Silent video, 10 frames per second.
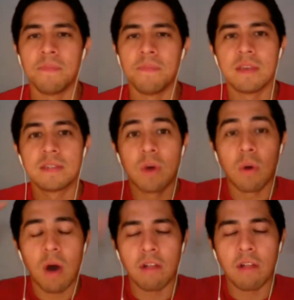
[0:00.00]

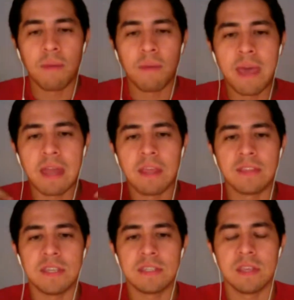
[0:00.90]
So all of them had like
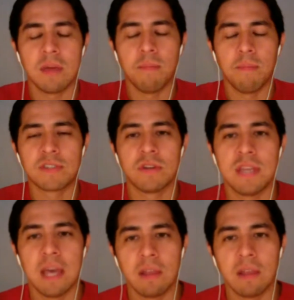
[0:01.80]
these mustard
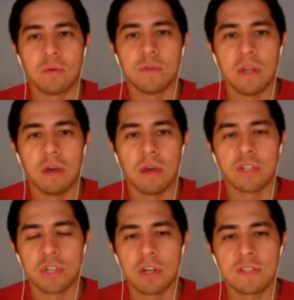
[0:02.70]
yellow
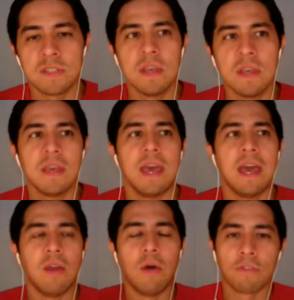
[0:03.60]
shirts
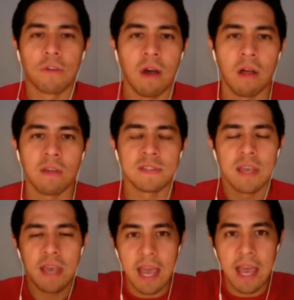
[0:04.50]
and overalls
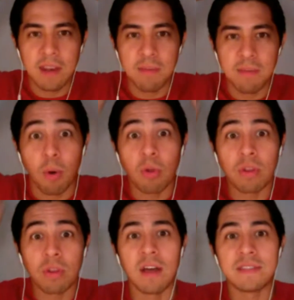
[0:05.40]
and bowl
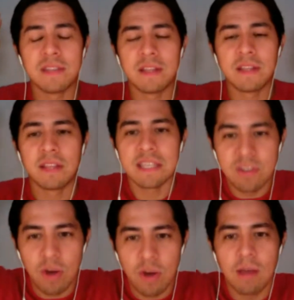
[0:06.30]
cuts, like
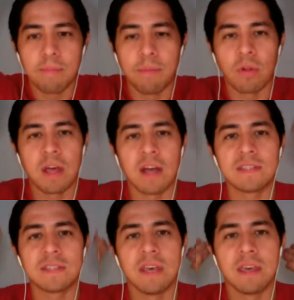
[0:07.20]
straight up bowl
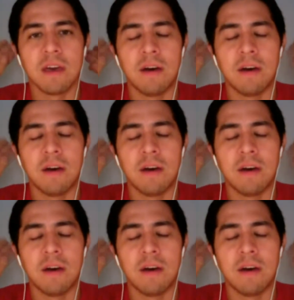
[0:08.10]
cuts, like